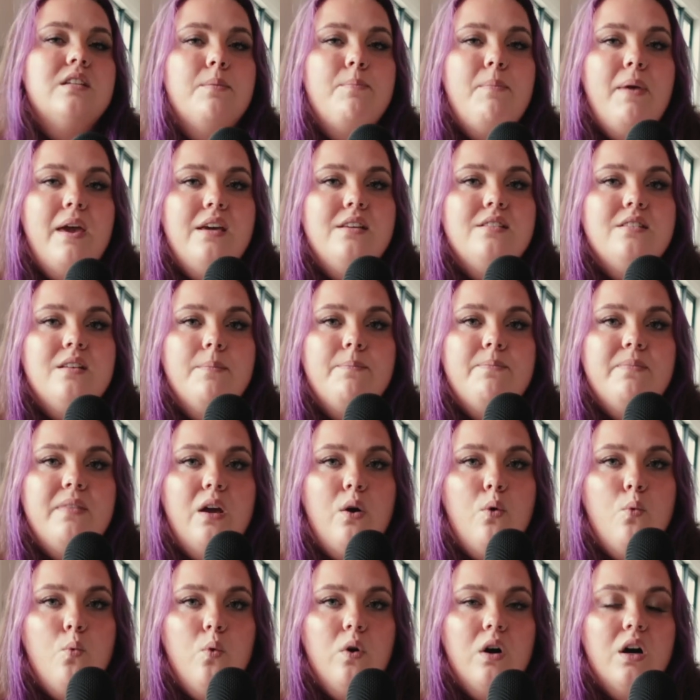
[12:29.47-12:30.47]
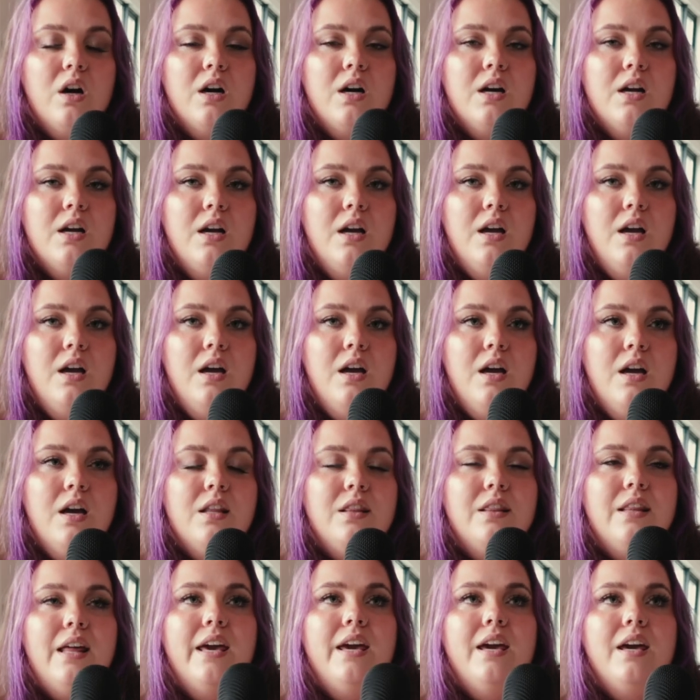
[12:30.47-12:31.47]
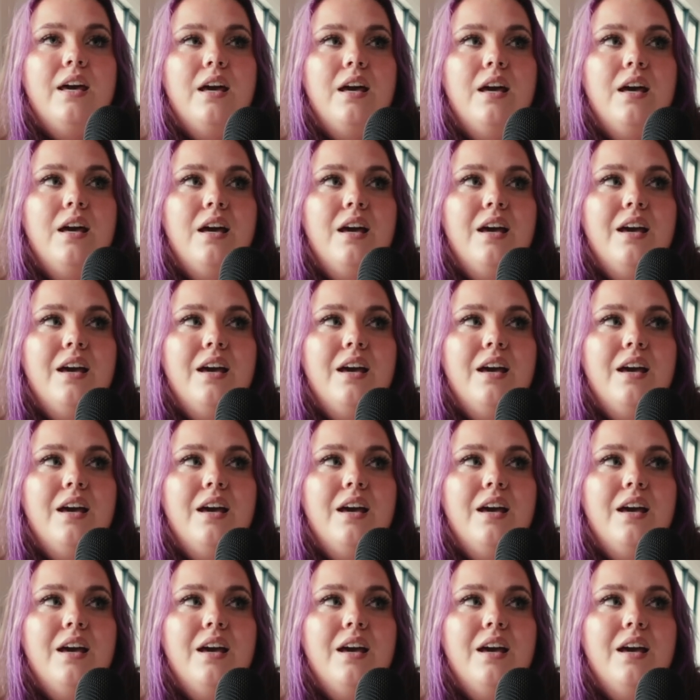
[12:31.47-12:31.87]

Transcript: to make something work, like